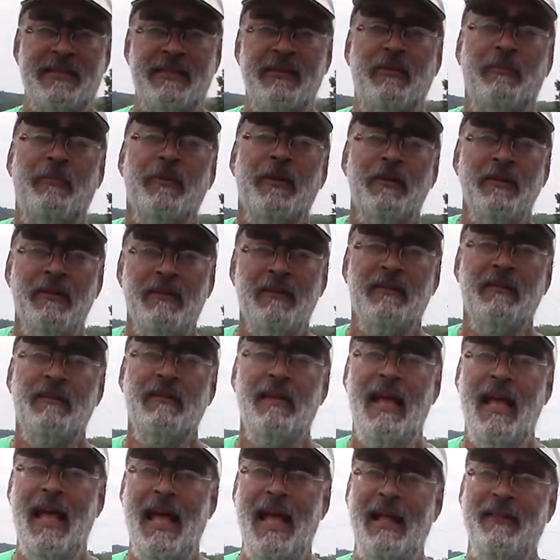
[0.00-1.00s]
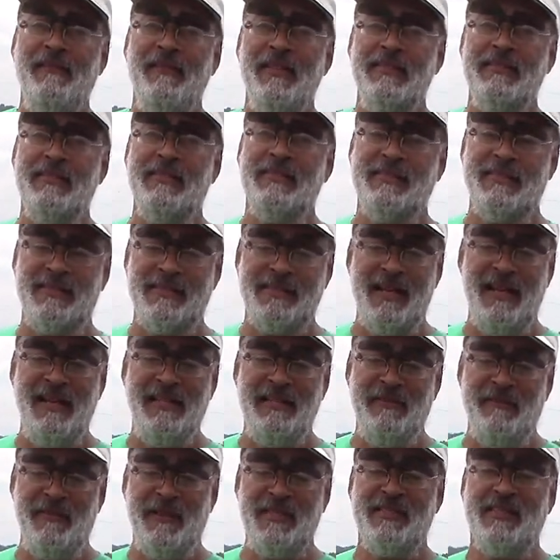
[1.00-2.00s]
Gilbert. And this is a
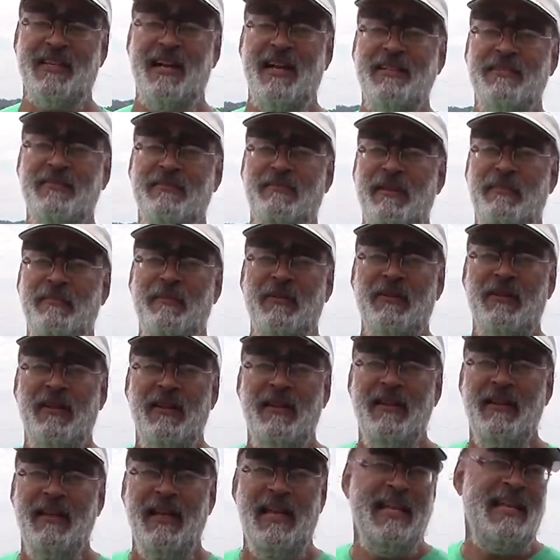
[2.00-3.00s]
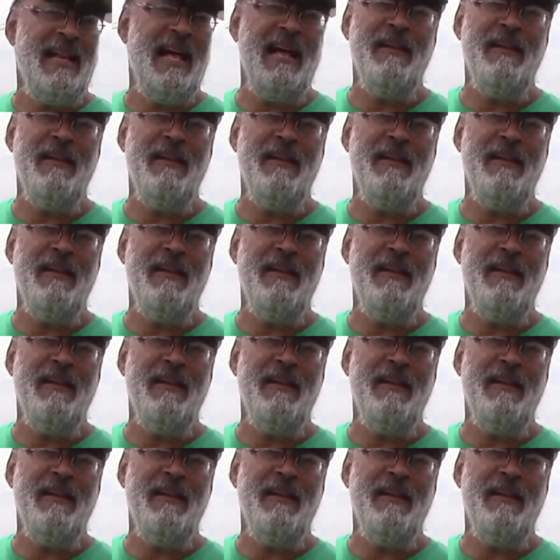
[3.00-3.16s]
scientific skyscraper, and